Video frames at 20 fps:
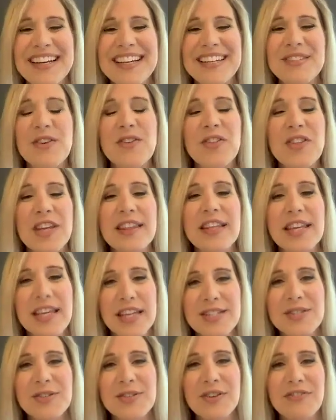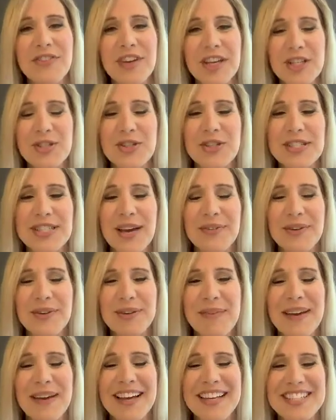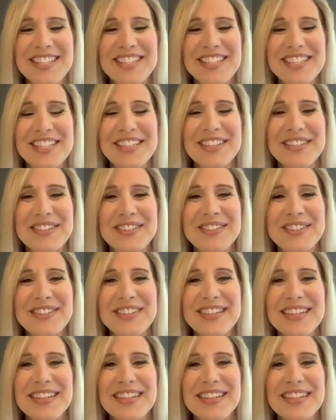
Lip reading: So the kids are adventurous, I would imagine, too.